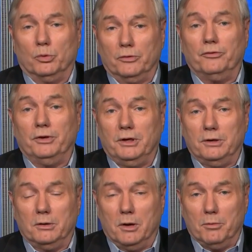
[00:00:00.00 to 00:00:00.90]
We're
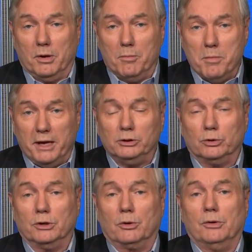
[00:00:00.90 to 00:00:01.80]
seeing a
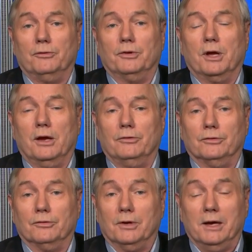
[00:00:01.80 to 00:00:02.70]
major increase in
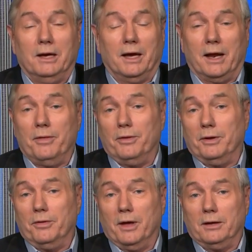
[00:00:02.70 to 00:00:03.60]
cases. And I
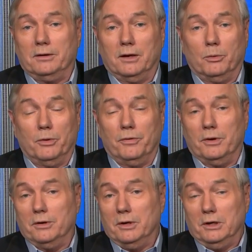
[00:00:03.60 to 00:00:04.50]
think that
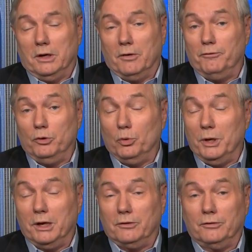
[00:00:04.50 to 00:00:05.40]
within a few
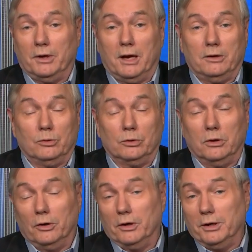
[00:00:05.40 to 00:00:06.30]
weeks to
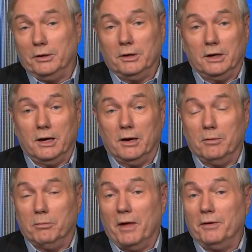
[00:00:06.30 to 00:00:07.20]
clearly,
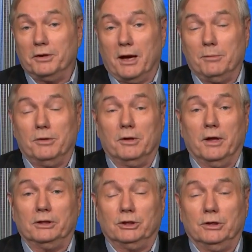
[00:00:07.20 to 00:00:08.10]
by the time of the
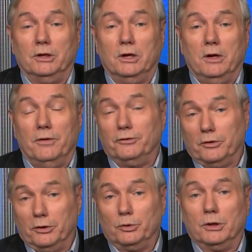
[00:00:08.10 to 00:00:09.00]
election, this
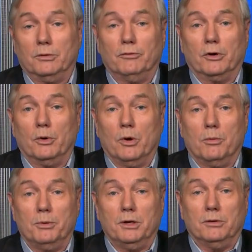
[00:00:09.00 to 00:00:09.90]
country could very well
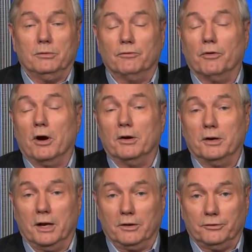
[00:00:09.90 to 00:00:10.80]
be far in
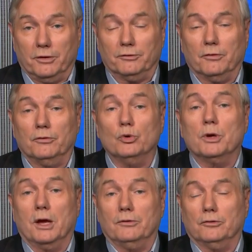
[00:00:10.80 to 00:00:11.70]
excess of new
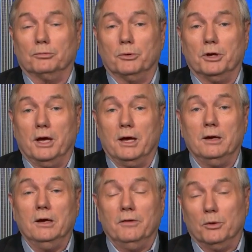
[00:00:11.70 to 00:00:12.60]
cases per day
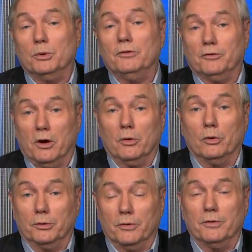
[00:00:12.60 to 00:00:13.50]
than we saw
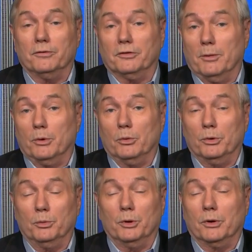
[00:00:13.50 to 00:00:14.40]
earlier this summer
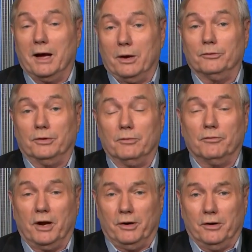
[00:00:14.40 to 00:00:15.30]
when we were a house on
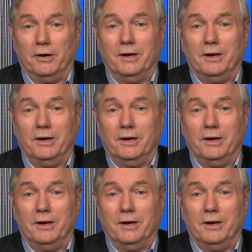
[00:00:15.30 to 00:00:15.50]
fire.